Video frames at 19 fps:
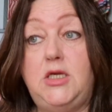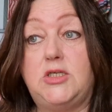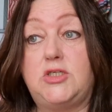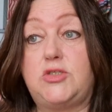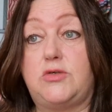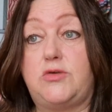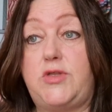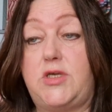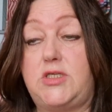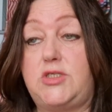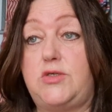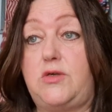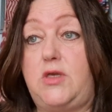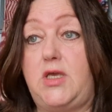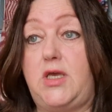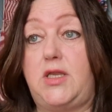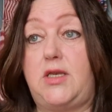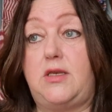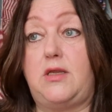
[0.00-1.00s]
so that you
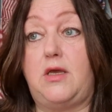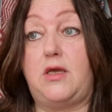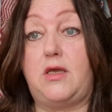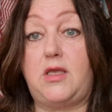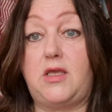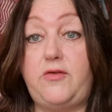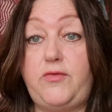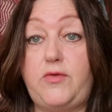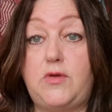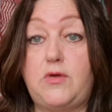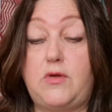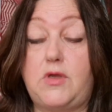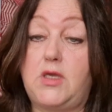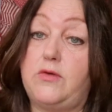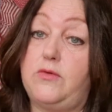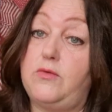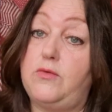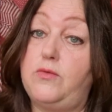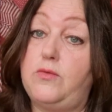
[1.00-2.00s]
can, if you
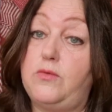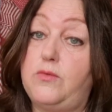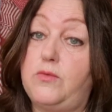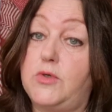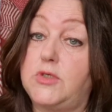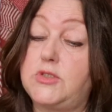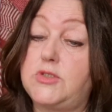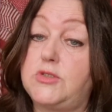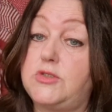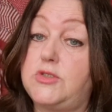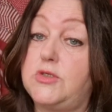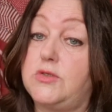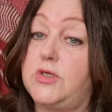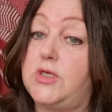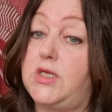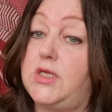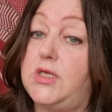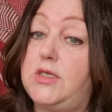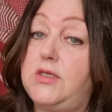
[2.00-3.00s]
want to
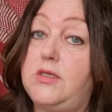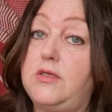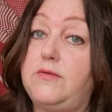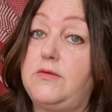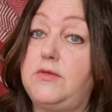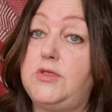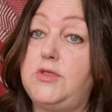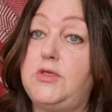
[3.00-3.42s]
join in,